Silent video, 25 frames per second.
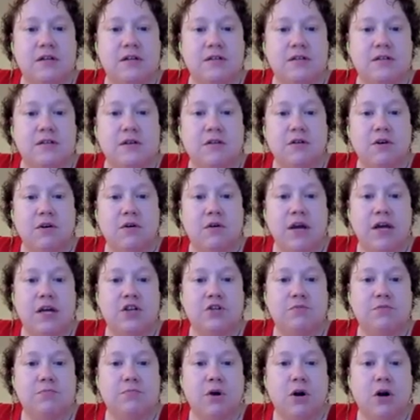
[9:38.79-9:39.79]
0
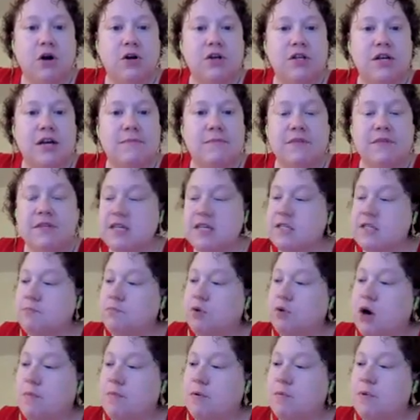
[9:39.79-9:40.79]
H bar times its
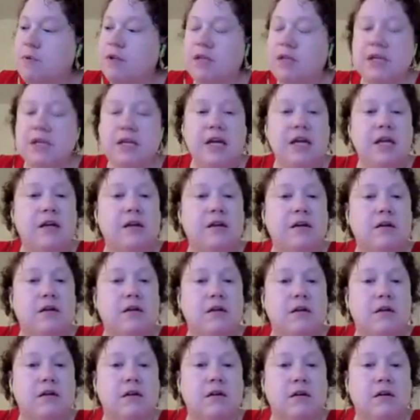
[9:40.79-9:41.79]
probability,
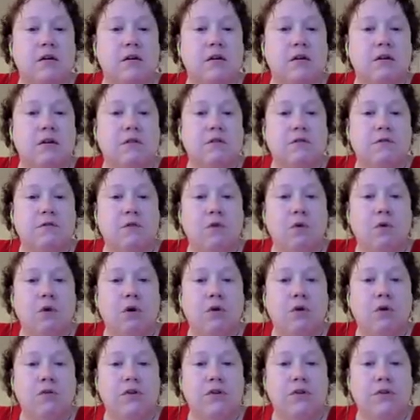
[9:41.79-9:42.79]

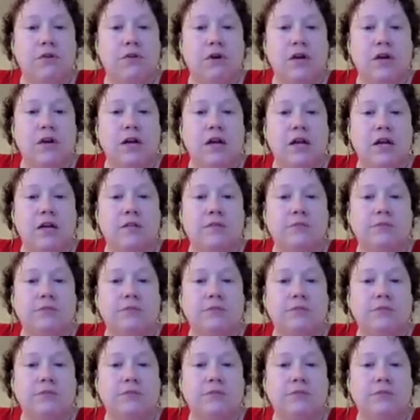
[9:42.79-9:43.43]
4 over 30,